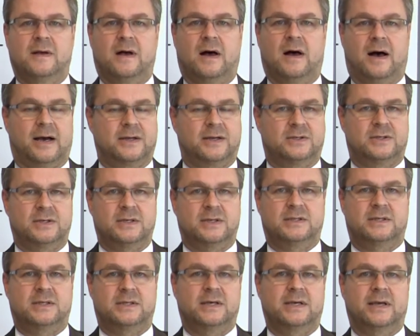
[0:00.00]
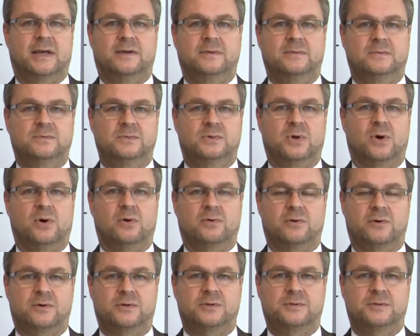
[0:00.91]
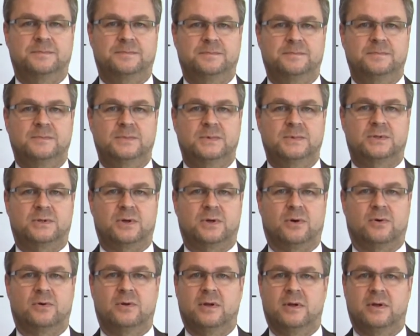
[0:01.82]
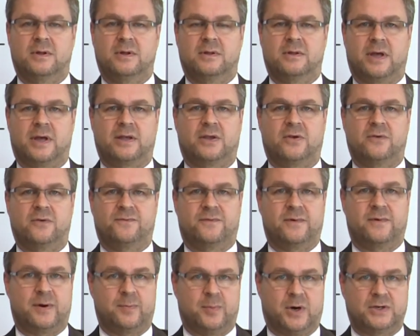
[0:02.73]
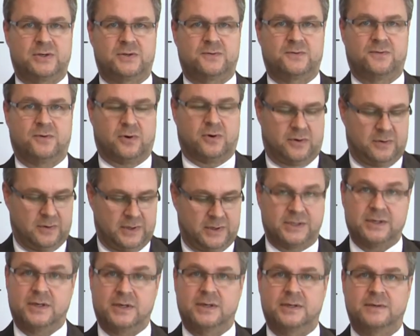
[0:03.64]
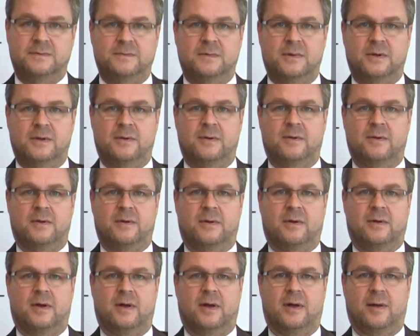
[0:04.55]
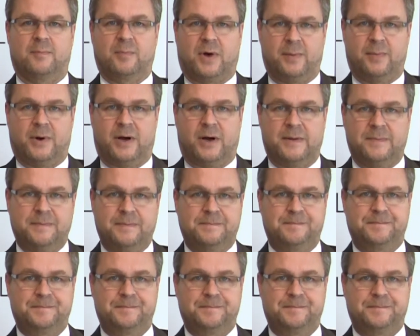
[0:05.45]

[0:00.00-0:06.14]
ITC donors. So thank you very much for listening, and bye-bye.